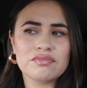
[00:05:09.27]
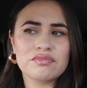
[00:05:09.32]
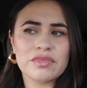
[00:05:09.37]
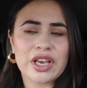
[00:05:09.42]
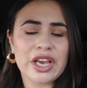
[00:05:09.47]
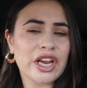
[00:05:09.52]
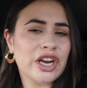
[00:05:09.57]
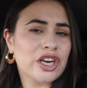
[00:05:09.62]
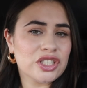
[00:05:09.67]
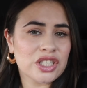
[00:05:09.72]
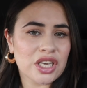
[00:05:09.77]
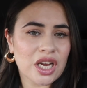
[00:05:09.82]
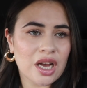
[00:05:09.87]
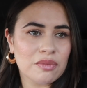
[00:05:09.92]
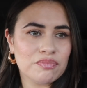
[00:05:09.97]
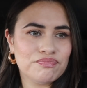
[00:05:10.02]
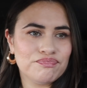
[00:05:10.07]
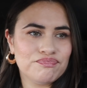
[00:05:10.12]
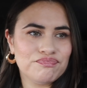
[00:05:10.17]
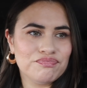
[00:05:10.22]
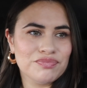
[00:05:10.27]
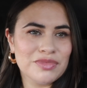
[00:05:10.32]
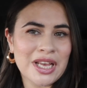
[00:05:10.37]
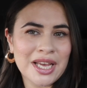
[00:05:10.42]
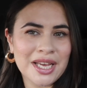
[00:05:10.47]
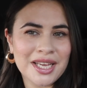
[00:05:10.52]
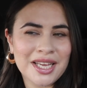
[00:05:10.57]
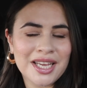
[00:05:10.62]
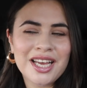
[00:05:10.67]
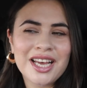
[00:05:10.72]
hair job
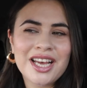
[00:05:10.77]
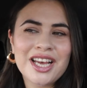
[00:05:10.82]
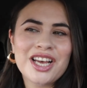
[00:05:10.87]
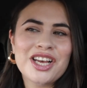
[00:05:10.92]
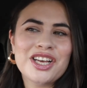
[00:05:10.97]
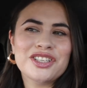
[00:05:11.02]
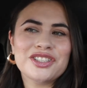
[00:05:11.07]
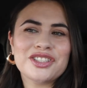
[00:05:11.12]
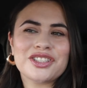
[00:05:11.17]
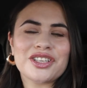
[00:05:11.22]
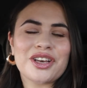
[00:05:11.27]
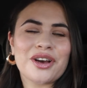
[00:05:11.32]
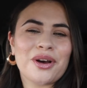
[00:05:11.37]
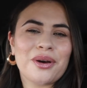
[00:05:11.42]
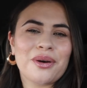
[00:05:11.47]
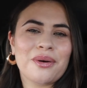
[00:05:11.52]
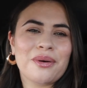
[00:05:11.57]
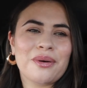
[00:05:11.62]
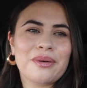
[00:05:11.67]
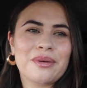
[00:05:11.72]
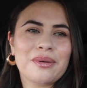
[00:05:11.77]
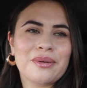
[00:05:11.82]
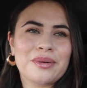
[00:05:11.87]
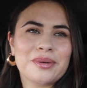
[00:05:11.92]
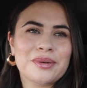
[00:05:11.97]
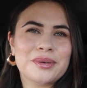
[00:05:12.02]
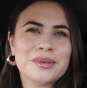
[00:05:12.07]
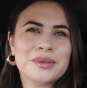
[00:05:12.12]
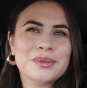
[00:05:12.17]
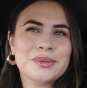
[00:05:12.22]

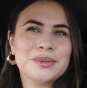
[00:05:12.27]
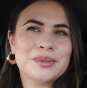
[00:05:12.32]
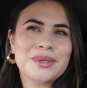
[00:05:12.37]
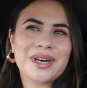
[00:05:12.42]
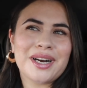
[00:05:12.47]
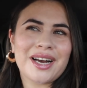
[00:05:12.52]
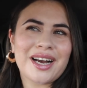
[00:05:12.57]
so